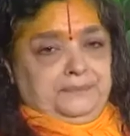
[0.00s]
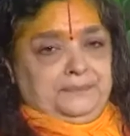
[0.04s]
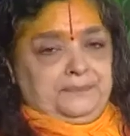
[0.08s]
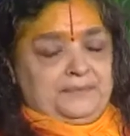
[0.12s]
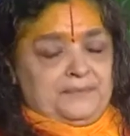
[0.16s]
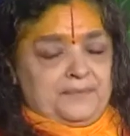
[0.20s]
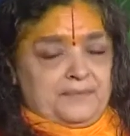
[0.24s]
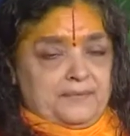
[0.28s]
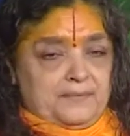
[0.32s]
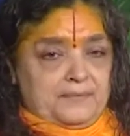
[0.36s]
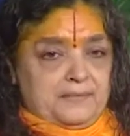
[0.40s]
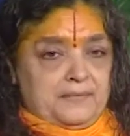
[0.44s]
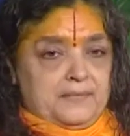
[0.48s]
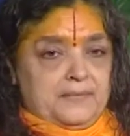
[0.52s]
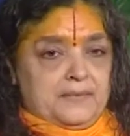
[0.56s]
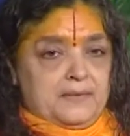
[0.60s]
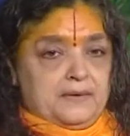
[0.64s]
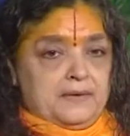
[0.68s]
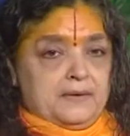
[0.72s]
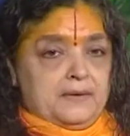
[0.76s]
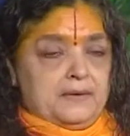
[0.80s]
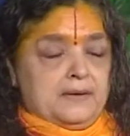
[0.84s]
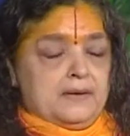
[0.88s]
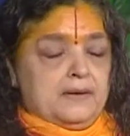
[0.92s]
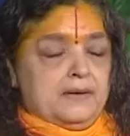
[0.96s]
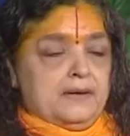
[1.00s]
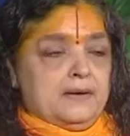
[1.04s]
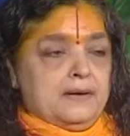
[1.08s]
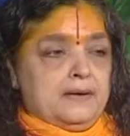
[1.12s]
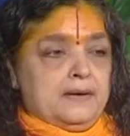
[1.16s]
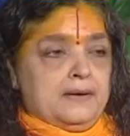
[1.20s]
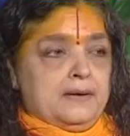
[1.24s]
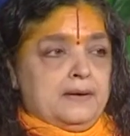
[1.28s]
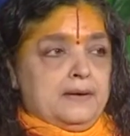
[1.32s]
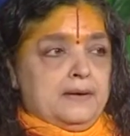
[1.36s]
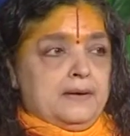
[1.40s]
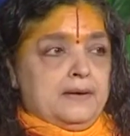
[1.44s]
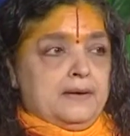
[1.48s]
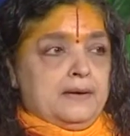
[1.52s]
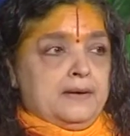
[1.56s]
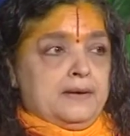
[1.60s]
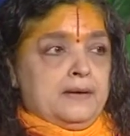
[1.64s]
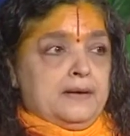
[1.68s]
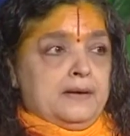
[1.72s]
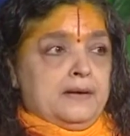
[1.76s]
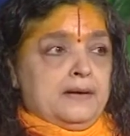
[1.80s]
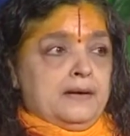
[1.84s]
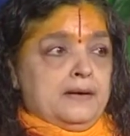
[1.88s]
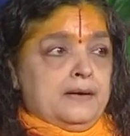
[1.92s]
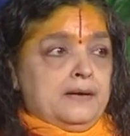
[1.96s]

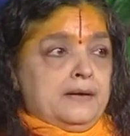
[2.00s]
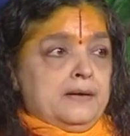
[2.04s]
Nothing is said.